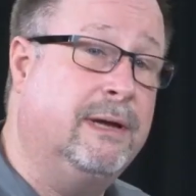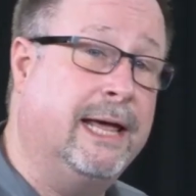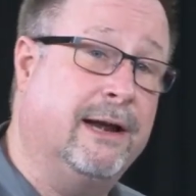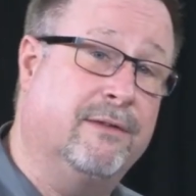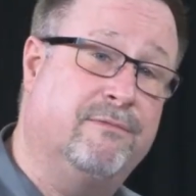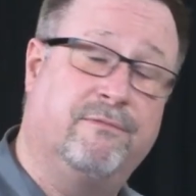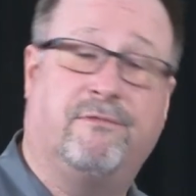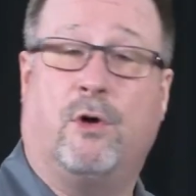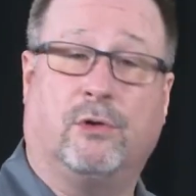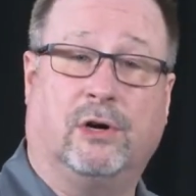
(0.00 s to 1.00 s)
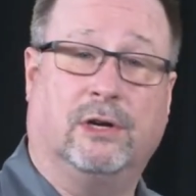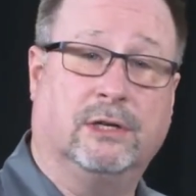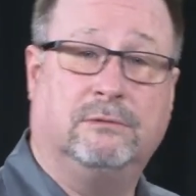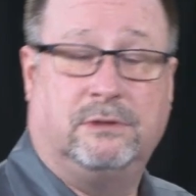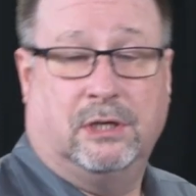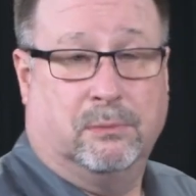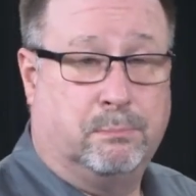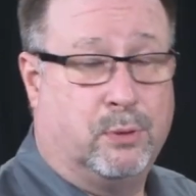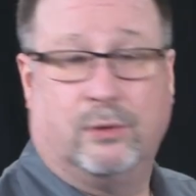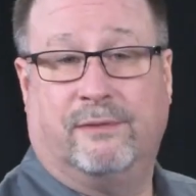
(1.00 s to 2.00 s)
and a folder to
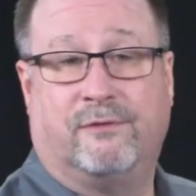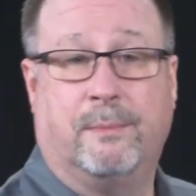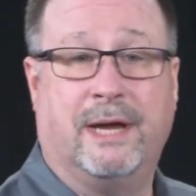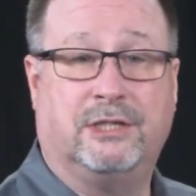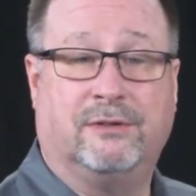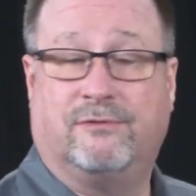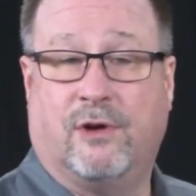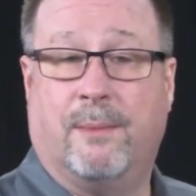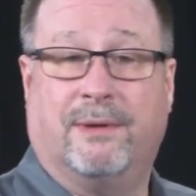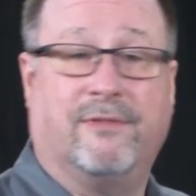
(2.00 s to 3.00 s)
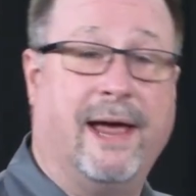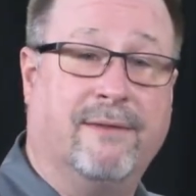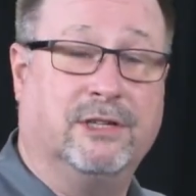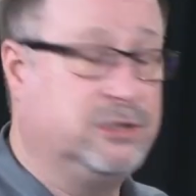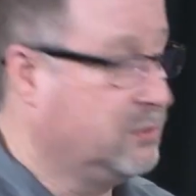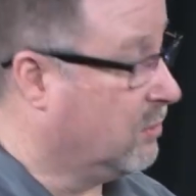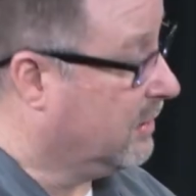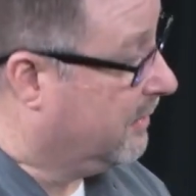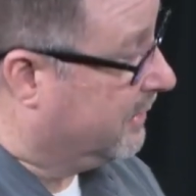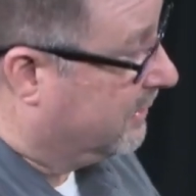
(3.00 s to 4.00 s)
pull information from if I have it stored on the